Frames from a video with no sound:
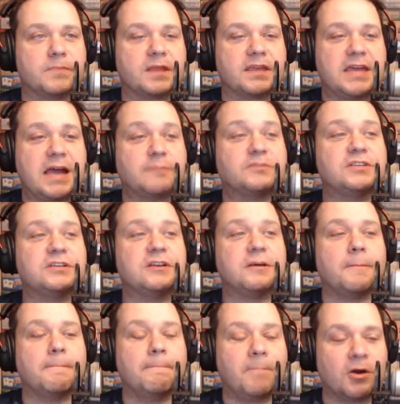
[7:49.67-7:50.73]
Captain
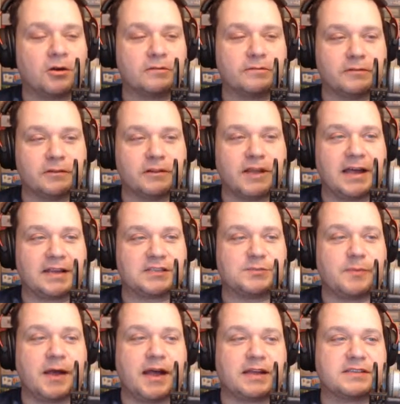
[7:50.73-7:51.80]
Marvel
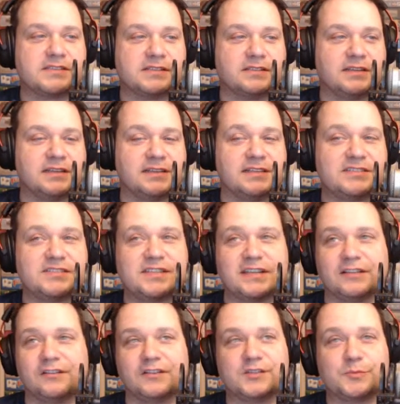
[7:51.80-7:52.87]
Xbox, and this
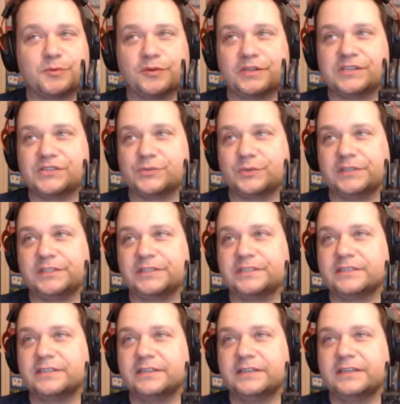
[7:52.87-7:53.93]
thing looks pretty sweet.
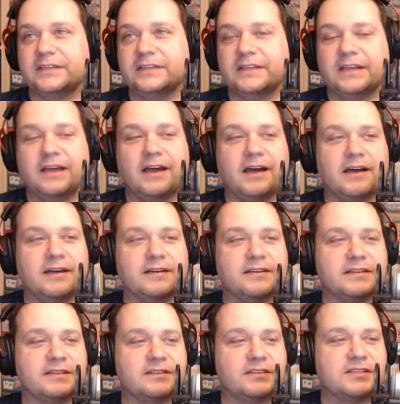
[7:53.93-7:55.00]

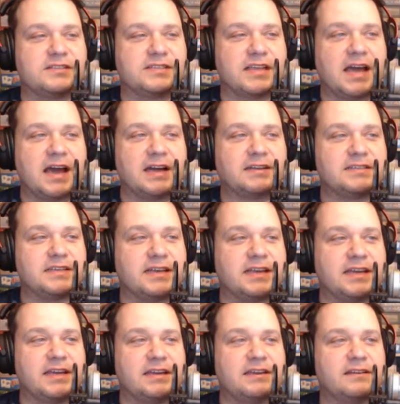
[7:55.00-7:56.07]
It's got
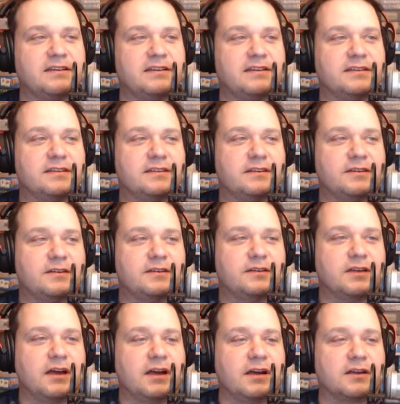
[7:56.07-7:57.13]
a
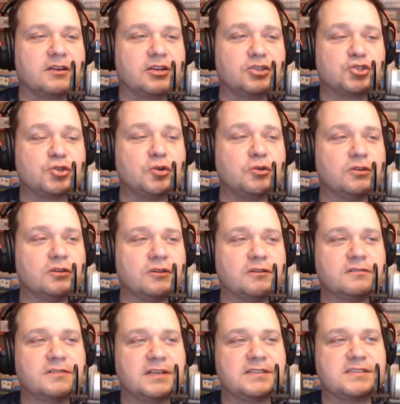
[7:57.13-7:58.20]

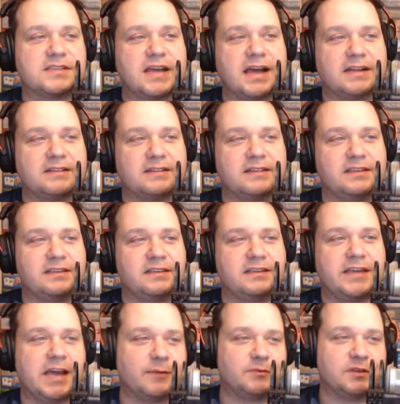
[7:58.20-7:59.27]
controller that's got the
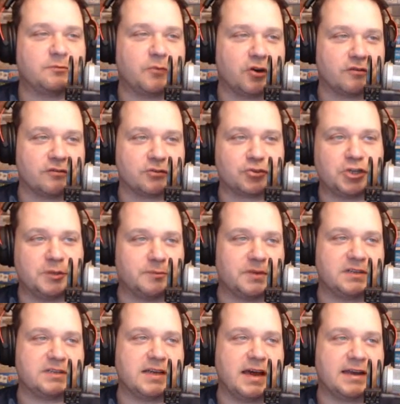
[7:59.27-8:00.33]
Captain Marvel
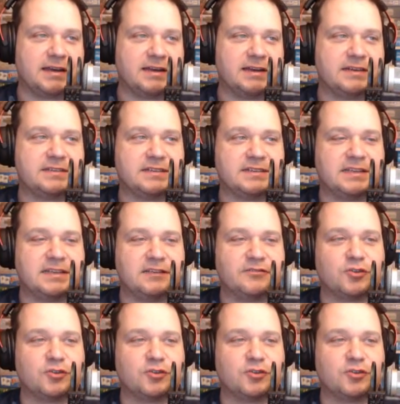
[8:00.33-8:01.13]
treatment on it, and then of